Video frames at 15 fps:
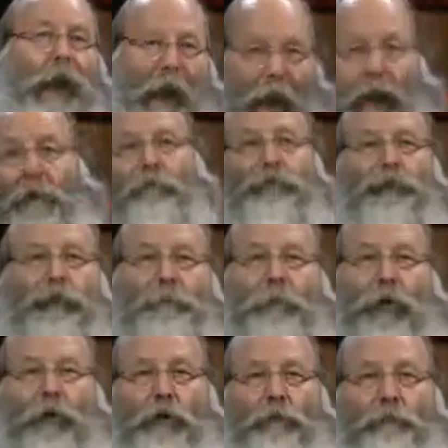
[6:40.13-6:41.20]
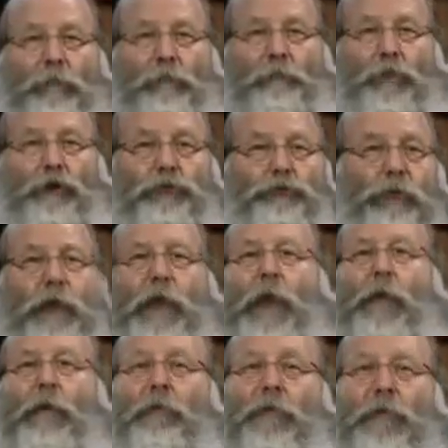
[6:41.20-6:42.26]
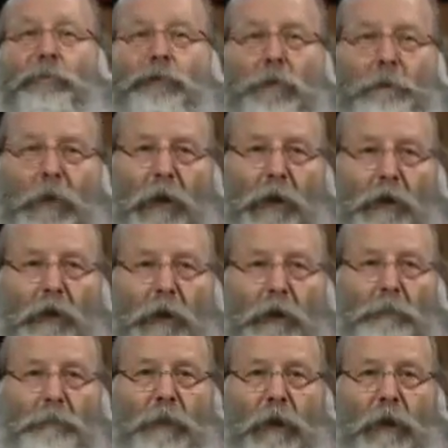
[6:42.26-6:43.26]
after the American Revolution, left America